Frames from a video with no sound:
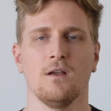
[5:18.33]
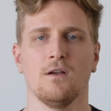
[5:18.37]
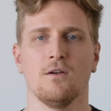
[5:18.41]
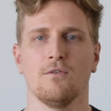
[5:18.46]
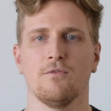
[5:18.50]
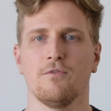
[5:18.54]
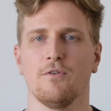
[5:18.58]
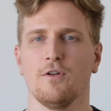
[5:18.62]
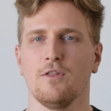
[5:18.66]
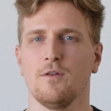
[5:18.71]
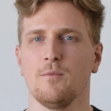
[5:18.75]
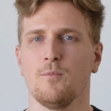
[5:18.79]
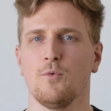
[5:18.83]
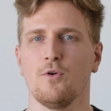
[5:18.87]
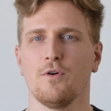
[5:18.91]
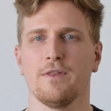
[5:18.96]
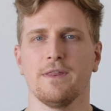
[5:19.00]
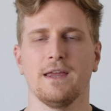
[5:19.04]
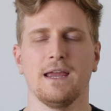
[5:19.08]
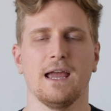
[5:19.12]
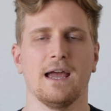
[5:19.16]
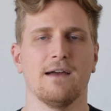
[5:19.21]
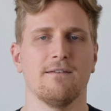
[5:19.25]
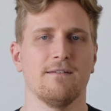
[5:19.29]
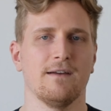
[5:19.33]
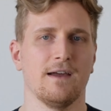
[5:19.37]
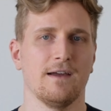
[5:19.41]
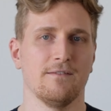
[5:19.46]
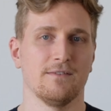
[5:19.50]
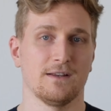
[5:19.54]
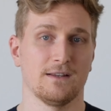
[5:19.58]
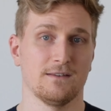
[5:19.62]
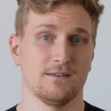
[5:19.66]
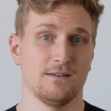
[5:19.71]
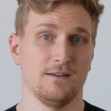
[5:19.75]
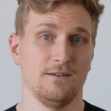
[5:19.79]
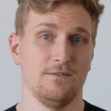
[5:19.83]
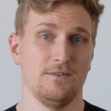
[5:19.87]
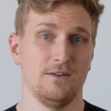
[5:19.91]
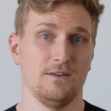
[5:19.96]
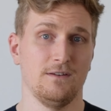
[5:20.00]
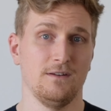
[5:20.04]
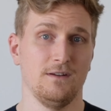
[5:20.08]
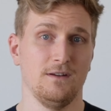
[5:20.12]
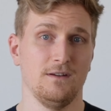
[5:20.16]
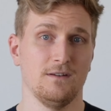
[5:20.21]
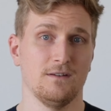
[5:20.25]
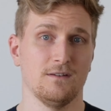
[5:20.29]
Furthermore, they have
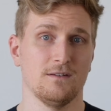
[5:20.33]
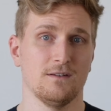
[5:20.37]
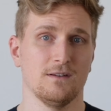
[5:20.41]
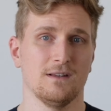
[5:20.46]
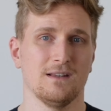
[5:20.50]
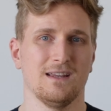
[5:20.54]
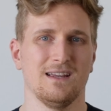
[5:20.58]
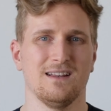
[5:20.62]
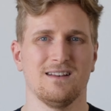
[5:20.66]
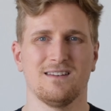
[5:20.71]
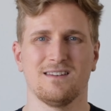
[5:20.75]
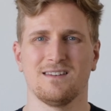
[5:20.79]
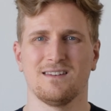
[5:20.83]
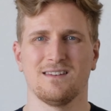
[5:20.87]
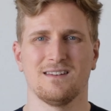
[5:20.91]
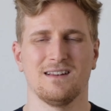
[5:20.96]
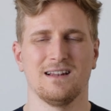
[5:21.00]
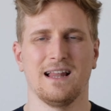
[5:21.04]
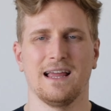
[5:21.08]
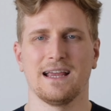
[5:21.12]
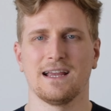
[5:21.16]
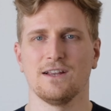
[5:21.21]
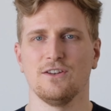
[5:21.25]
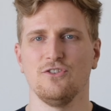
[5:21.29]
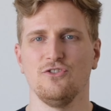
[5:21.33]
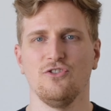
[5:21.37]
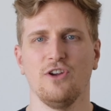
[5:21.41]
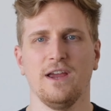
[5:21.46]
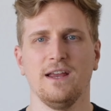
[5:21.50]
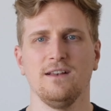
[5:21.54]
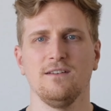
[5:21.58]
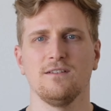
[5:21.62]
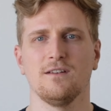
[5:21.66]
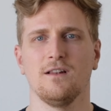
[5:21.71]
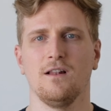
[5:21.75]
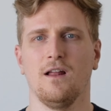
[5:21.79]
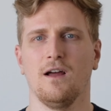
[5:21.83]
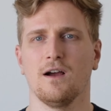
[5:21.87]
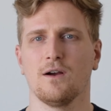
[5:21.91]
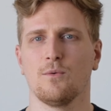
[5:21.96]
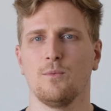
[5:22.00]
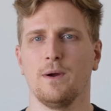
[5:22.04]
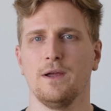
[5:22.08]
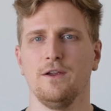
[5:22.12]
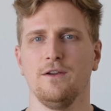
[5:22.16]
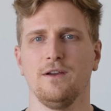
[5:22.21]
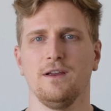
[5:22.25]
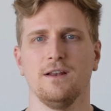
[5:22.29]
activities. It's like a change log
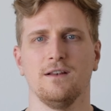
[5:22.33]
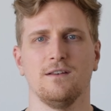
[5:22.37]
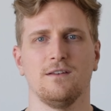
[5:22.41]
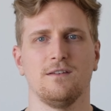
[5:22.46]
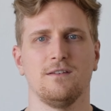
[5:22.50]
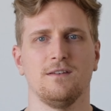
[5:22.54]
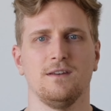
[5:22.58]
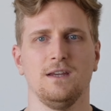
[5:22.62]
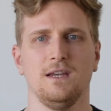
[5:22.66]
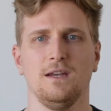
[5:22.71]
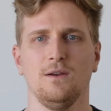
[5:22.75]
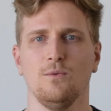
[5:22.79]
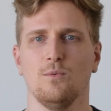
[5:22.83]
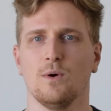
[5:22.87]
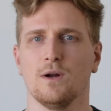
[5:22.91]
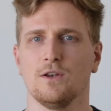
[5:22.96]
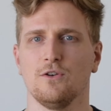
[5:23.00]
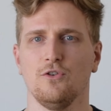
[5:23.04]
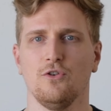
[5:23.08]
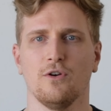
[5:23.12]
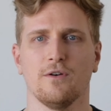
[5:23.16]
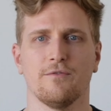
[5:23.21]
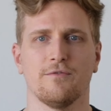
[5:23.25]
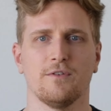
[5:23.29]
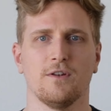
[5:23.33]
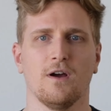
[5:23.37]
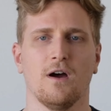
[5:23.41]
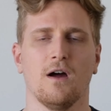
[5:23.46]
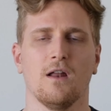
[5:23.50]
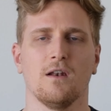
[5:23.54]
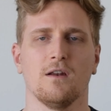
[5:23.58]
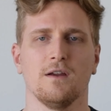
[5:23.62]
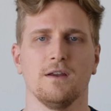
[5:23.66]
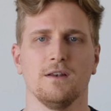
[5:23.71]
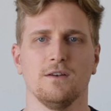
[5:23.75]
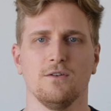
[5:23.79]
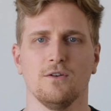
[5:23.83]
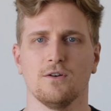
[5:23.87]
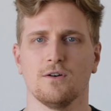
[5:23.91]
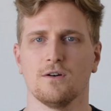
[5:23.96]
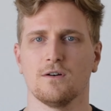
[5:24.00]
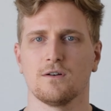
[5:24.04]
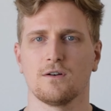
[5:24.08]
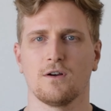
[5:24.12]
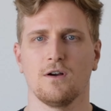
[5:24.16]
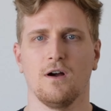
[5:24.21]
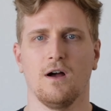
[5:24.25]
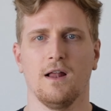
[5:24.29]
where you can see what you have done and your
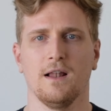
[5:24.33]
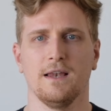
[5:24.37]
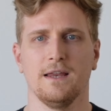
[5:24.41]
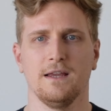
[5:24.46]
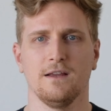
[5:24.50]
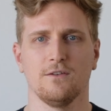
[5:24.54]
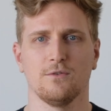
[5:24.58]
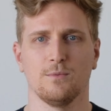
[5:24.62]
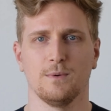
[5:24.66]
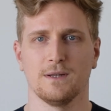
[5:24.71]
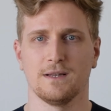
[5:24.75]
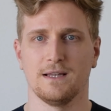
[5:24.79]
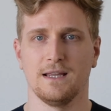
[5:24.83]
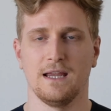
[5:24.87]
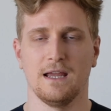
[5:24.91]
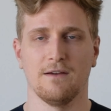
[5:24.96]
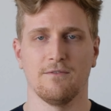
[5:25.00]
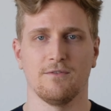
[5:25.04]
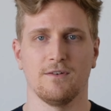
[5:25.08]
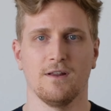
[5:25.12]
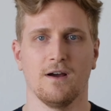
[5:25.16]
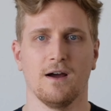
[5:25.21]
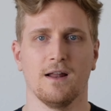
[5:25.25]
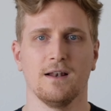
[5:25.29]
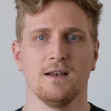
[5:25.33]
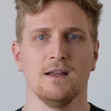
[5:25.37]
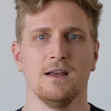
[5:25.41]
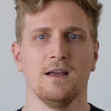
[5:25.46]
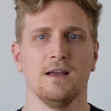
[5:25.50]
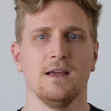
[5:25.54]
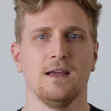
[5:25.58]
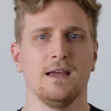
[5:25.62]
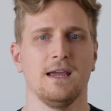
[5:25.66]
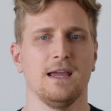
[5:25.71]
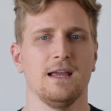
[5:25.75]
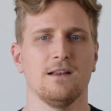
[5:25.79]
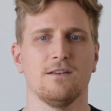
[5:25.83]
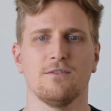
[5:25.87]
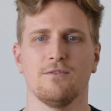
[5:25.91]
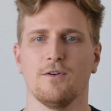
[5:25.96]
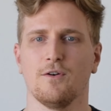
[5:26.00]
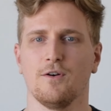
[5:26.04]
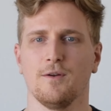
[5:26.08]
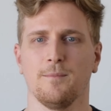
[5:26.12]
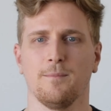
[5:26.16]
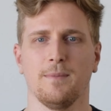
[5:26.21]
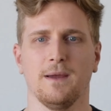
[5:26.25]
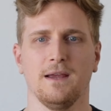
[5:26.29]
colleagues, what they have done. It's
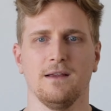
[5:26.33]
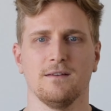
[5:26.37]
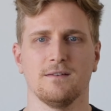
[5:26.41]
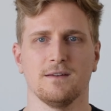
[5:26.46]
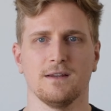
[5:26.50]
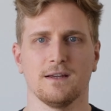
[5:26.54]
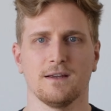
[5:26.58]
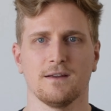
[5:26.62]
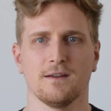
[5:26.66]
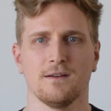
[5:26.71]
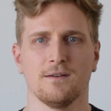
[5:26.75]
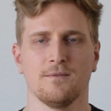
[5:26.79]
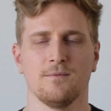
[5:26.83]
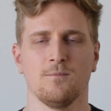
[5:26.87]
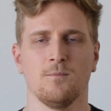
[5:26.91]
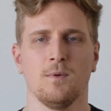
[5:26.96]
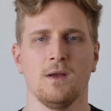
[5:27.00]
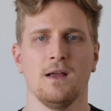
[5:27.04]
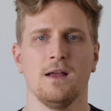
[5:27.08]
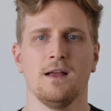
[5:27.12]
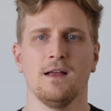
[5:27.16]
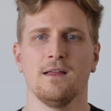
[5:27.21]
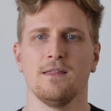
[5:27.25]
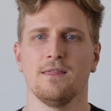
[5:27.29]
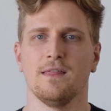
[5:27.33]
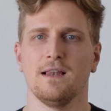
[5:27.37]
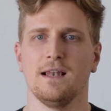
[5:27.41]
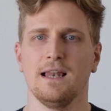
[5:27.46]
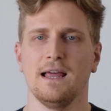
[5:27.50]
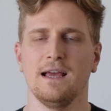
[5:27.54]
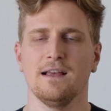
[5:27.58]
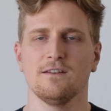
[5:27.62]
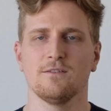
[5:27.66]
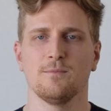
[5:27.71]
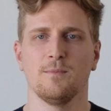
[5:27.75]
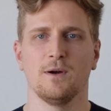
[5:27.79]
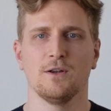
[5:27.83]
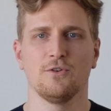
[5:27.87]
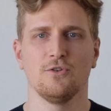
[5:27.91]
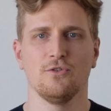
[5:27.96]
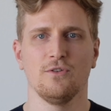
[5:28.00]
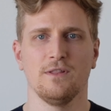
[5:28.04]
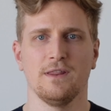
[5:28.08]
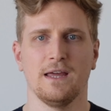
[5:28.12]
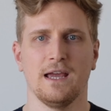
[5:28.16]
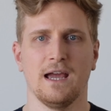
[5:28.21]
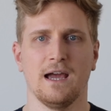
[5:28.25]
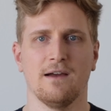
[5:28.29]
very basic. The last
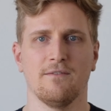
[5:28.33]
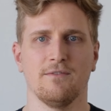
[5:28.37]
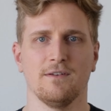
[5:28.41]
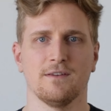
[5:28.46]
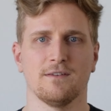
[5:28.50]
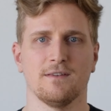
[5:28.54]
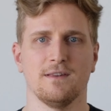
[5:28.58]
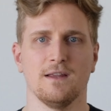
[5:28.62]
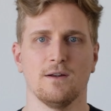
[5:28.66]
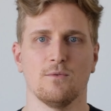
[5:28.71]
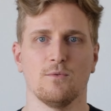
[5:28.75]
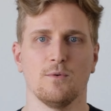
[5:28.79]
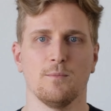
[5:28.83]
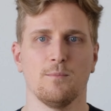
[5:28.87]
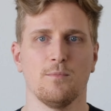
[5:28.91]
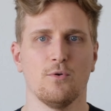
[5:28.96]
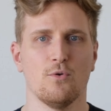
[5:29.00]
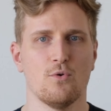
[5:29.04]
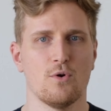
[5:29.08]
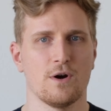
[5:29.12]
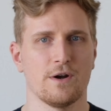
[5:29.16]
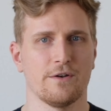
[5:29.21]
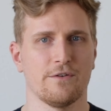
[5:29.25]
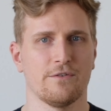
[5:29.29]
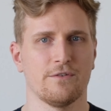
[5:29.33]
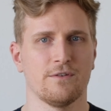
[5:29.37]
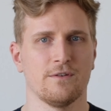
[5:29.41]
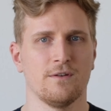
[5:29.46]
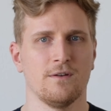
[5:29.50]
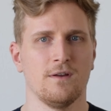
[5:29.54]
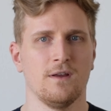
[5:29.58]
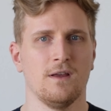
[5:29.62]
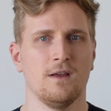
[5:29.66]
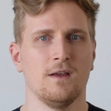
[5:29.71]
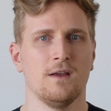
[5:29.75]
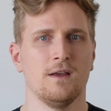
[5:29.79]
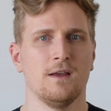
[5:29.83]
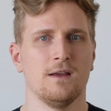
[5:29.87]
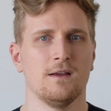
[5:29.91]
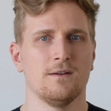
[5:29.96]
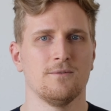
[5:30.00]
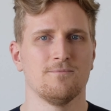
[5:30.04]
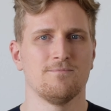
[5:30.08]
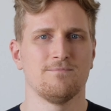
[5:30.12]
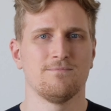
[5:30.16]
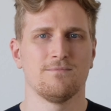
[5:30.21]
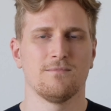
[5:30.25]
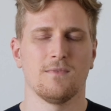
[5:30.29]
module they have is their reports.
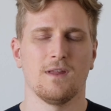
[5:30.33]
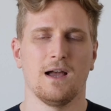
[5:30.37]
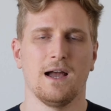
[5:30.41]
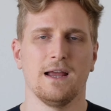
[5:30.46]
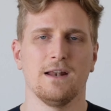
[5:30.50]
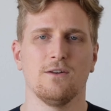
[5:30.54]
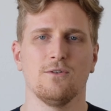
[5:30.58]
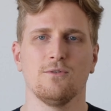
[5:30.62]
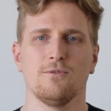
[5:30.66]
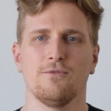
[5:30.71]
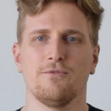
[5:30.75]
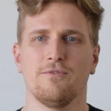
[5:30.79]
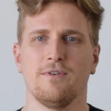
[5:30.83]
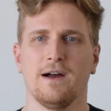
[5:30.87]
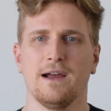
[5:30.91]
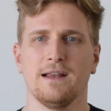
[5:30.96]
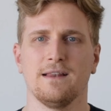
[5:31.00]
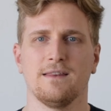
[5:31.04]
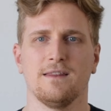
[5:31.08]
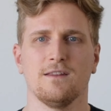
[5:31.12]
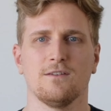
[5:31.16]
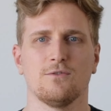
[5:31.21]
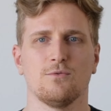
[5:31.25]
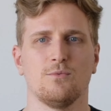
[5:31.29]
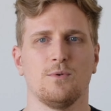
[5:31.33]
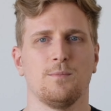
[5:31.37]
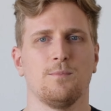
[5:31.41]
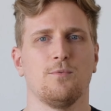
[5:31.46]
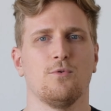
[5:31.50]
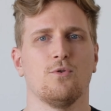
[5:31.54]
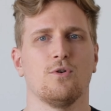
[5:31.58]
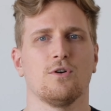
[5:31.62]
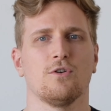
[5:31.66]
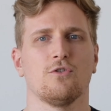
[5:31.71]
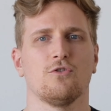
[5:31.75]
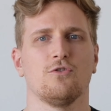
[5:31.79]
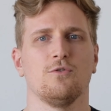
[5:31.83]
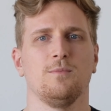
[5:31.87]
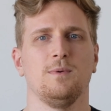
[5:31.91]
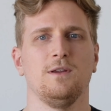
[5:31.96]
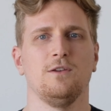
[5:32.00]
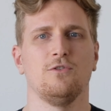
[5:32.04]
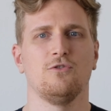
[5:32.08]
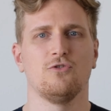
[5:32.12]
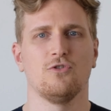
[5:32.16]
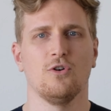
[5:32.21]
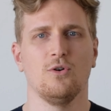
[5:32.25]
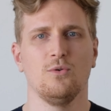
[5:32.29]
I don't find these reports to be
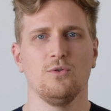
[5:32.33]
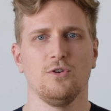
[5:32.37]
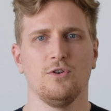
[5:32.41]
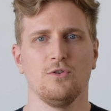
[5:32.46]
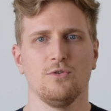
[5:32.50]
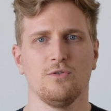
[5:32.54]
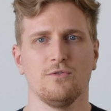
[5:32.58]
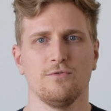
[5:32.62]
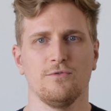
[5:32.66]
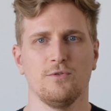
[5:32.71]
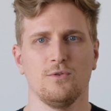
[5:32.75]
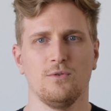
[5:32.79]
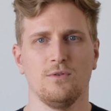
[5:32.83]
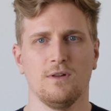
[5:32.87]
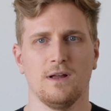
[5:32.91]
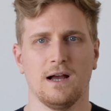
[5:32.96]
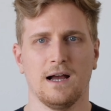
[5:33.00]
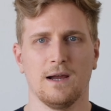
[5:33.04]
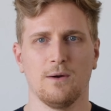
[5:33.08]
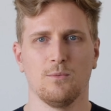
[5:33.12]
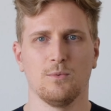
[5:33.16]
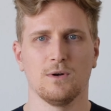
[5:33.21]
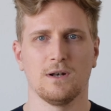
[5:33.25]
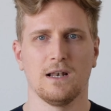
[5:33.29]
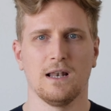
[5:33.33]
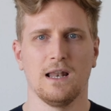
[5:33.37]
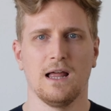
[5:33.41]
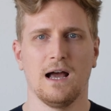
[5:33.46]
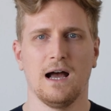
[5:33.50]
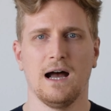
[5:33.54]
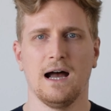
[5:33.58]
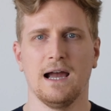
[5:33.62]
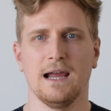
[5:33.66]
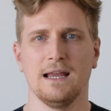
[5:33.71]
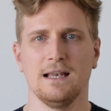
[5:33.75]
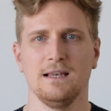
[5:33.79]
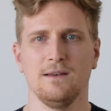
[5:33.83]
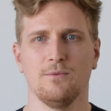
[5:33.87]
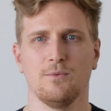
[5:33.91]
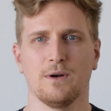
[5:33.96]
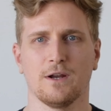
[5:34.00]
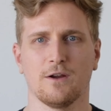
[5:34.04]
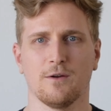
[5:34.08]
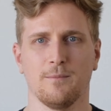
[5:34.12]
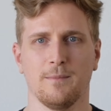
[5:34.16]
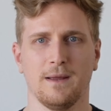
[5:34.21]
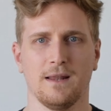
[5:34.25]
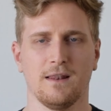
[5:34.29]
so useful. I would highly
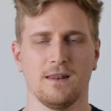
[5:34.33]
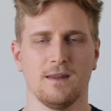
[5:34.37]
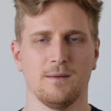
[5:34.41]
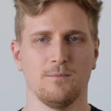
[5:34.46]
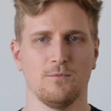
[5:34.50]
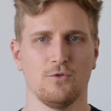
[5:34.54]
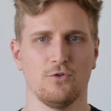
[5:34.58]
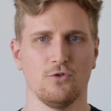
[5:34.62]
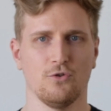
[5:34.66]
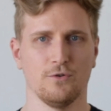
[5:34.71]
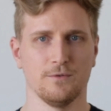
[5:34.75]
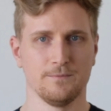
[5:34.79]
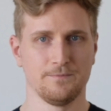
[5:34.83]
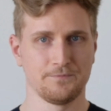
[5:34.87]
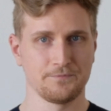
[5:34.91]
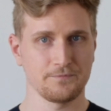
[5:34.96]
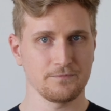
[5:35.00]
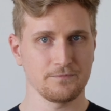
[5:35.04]
recommend them to